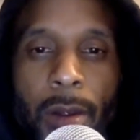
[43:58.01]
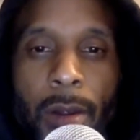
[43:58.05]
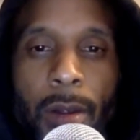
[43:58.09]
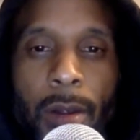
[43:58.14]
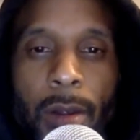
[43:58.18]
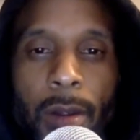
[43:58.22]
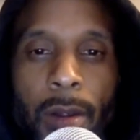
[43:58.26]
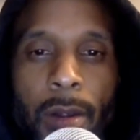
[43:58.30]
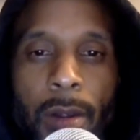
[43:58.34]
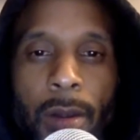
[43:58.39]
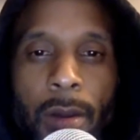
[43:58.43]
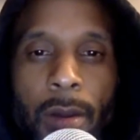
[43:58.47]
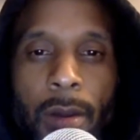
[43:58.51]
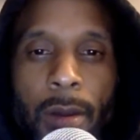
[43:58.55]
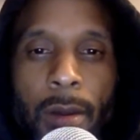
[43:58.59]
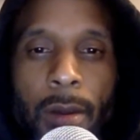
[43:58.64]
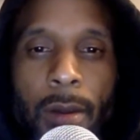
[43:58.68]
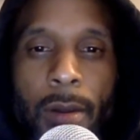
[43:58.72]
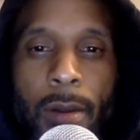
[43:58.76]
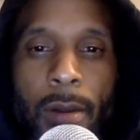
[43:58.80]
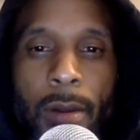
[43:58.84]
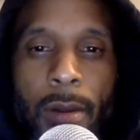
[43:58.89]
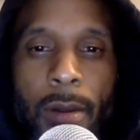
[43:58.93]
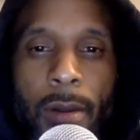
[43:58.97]

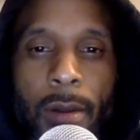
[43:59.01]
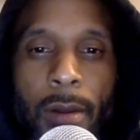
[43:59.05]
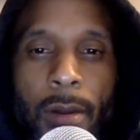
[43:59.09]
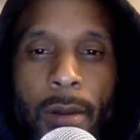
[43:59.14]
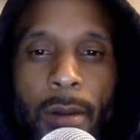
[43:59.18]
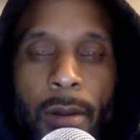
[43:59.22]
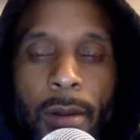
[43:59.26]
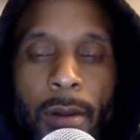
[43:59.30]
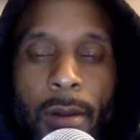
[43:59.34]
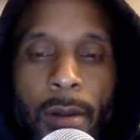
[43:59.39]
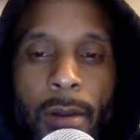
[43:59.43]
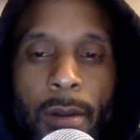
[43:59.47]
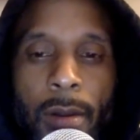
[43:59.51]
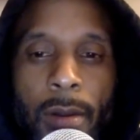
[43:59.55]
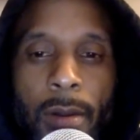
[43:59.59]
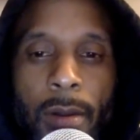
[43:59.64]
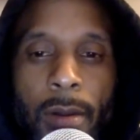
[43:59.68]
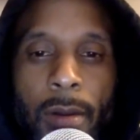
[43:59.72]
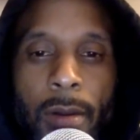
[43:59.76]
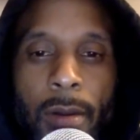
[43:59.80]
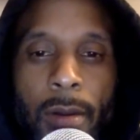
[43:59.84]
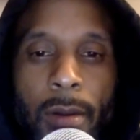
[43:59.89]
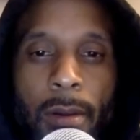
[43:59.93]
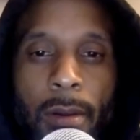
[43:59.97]

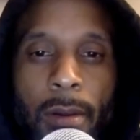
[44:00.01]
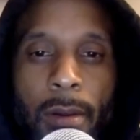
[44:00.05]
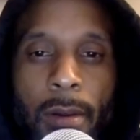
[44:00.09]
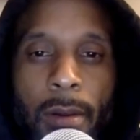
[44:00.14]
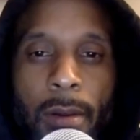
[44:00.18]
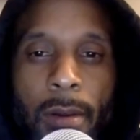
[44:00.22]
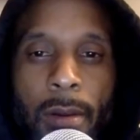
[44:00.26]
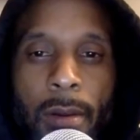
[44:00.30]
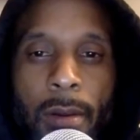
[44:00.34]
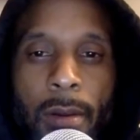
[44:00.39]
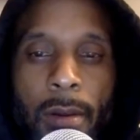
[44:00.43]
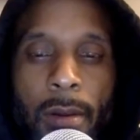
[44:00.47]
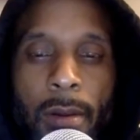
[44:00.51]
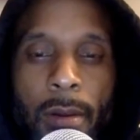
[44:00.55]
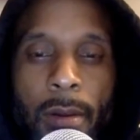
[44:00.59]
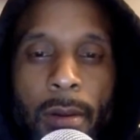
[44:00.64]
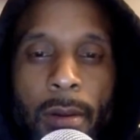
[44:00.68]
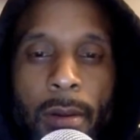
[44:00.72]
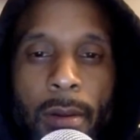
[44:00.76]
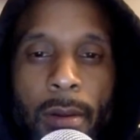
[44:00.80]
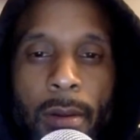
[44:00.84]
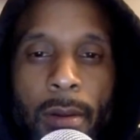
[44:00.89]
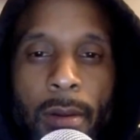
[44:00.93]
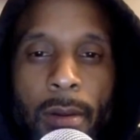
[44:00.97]

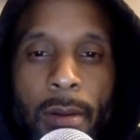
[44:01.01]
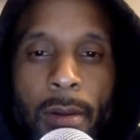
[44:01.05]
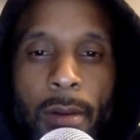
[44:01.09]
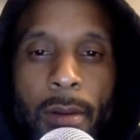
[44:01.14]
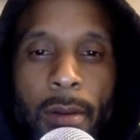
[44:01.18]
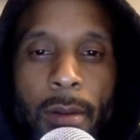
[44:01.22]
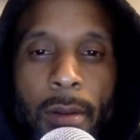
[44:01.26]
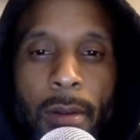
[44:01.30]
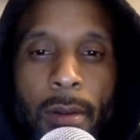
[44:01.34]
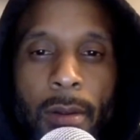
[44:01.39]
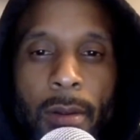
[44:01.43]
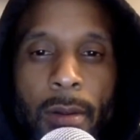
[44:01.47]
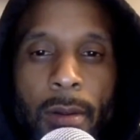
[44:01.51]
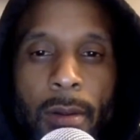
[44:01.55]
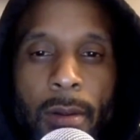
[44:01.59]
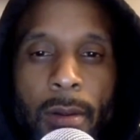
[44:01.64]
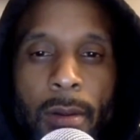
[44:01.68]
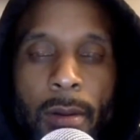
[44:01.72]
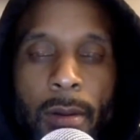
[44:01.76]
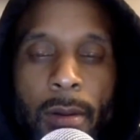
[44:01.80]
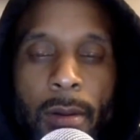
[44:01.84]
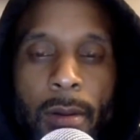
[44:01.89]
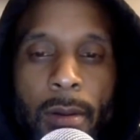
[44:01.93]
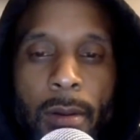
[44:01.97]

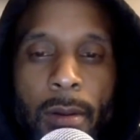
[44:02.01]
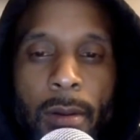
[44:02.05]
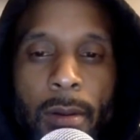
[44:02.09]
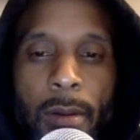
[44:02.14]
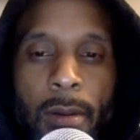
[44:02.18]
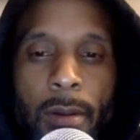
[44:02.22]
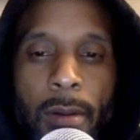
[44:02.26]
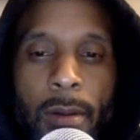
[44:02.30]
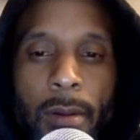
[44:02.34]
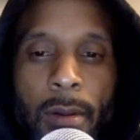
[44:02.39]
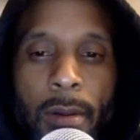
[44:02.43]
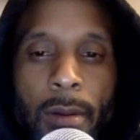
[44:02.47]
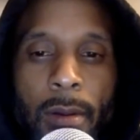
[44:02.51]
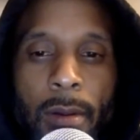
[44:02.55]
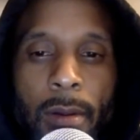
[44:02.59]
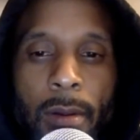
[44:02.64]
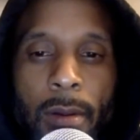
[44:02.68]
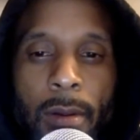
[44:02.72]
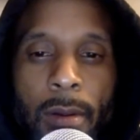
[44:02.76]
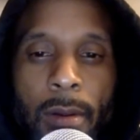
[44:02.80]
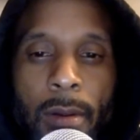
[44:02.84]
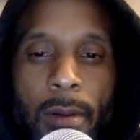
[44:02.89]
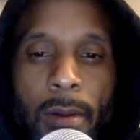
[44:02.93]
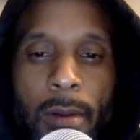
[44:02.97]

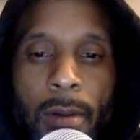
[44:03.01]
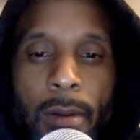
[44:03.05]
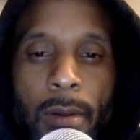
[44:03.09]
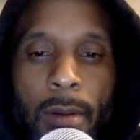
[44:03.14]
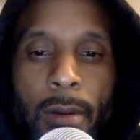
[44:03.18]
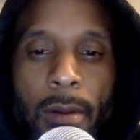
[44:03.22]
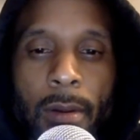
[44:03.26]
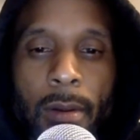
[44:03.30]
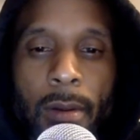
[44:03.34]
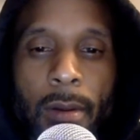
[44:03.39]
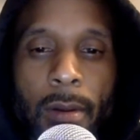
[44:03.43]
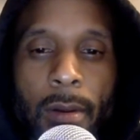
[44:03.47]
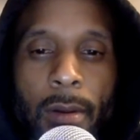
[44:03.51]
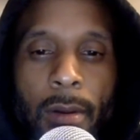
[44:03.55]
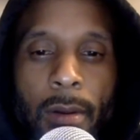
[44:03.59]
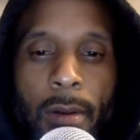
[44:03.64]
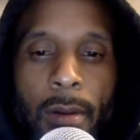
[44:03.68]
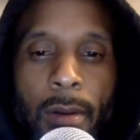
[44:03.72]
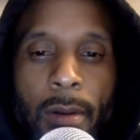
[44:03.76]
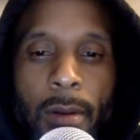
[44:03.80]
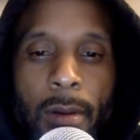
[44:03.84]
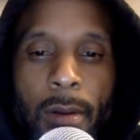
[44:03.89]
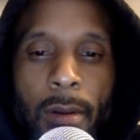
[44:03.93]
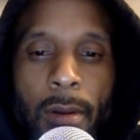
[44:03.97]

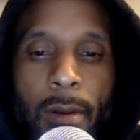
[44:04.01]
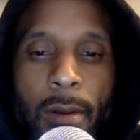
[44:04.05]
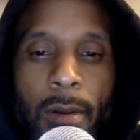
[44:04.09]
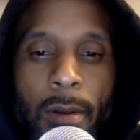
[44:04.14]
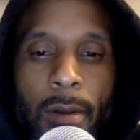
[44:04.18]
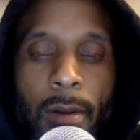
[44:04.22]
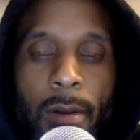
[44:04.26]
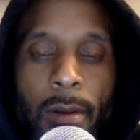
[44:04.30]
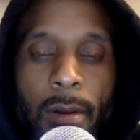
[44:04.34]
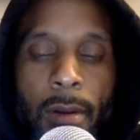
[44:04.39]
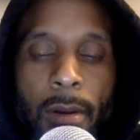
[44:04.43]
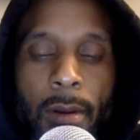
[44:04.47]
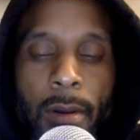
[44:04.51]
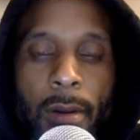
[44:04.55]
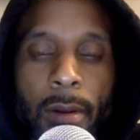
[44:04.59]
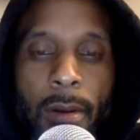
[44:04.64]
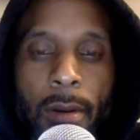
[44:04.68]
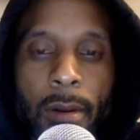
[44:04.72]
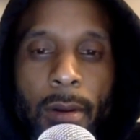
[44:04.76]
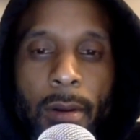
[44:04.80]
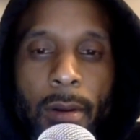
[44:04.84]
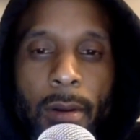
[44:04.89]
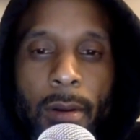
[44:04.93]
[no speech]